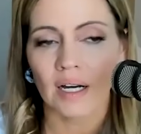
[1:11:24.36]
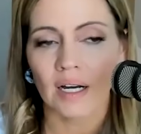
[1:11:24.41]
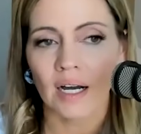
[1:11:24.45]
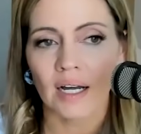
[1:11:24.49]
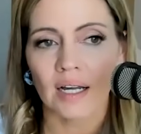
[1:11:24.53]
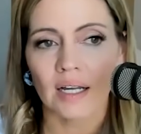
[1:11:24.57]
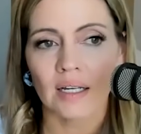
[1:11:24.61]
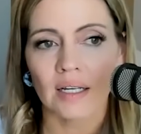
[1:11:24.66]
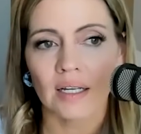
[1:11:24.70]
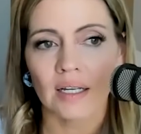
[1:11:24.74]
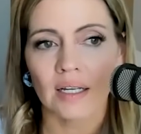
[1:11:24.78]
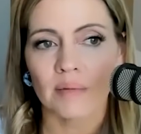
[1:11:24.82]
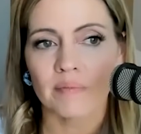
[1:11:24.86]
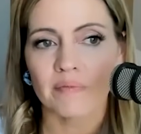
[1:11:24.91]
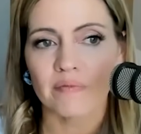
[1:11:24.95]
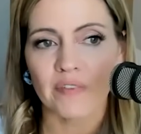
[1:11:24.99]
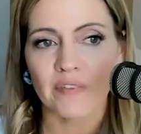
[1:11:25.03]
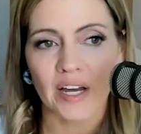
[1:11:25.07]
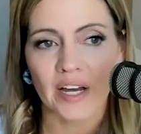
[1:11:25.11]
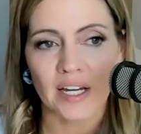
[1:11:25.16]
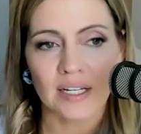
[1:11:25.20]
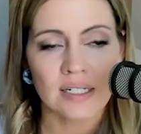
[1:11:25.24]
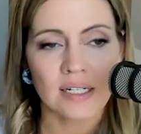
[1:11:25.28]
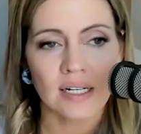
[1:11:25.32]
I am
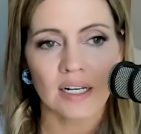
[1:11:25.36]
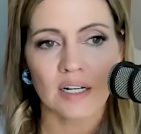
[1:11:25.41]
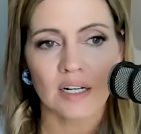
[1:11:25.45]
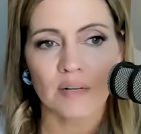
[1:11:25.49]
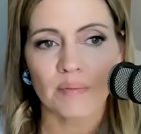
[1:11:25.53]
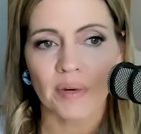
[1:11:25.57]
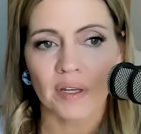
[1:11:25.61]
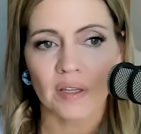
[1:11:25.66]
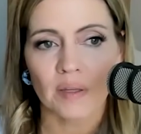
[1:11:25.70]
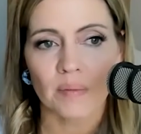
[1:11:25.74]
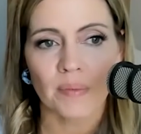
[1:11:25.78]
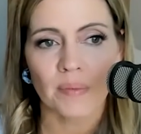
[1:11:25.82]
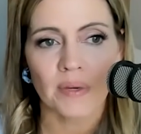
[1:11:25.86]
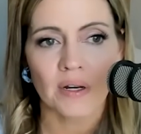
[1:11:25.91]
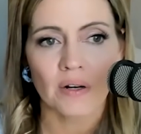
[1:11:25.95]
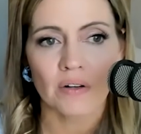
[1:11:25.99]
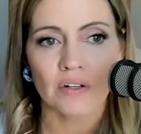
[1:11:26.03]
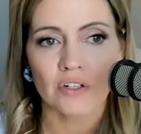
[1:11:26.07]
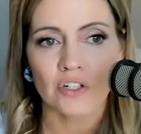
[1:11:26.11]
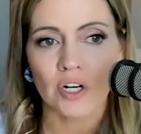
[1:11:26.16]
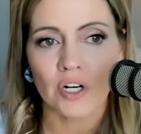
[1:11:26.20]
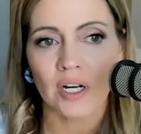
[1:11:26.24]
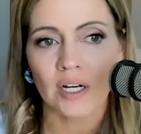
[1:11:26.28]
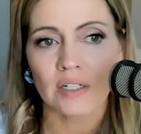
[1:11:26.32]
fascinated by the
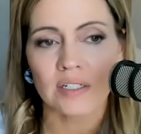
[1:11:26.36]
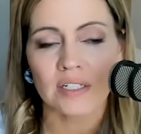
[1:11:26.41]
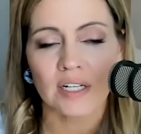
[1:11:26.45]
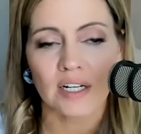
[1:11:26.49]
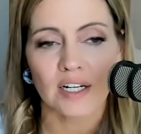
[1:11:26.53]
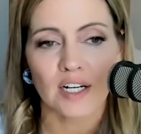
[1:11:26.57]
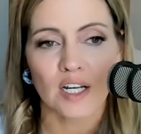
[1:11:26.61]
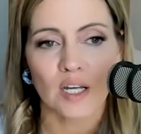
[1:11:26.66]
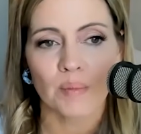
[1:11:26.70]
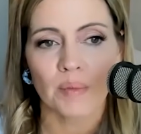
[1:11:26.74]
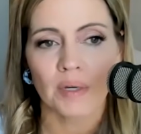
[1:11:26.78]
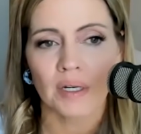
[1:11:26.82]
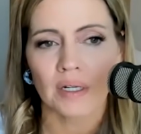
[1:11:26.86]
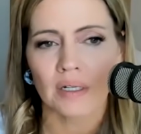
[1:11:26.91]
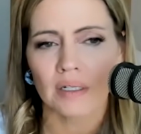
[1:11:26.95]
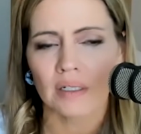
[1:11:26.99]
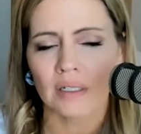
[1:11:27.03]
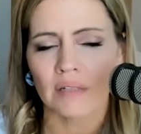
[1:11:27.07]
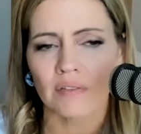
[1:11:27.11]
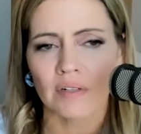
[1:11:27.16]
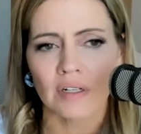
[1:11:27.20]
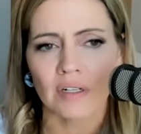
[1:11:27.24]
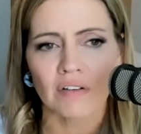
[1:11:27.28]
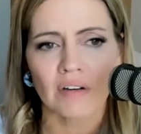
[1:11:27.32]
parent child dynamic,
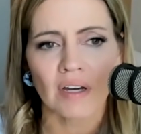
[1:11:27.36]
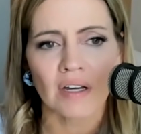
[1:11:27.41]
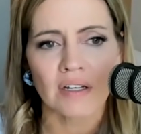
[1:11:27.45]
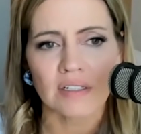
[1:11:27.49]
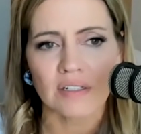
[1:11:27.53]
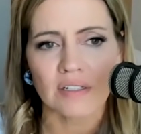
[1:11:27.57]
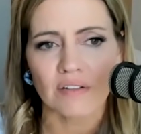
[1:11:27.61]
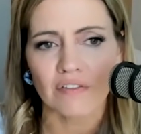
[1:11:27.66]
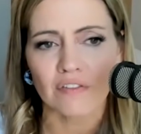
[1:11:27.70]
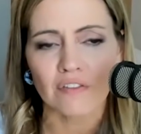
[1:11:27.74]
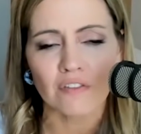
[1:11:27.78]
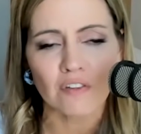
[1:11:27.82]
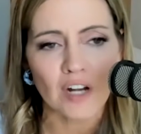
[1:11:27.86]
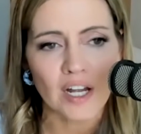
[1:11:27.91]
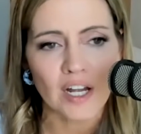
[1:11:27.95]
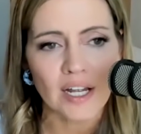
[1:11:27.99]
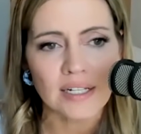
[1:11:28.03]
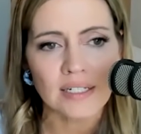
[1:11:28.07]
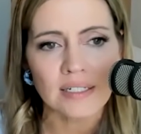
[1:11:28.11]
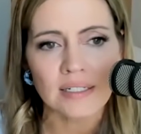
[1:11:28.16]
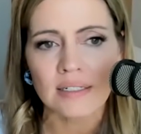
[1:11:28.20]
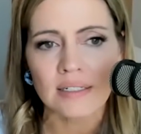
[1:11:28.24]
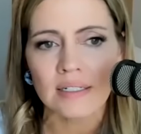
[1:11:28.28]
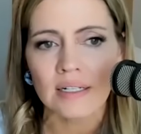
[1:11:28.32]
even as a
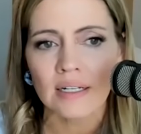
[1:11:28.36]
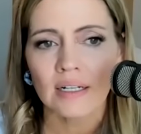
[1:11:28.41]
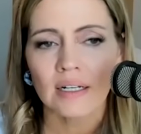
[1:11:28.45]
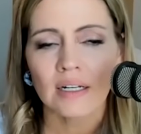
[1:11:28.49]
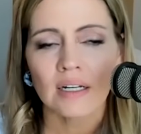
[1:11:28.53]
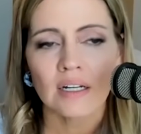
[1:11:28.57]
friend.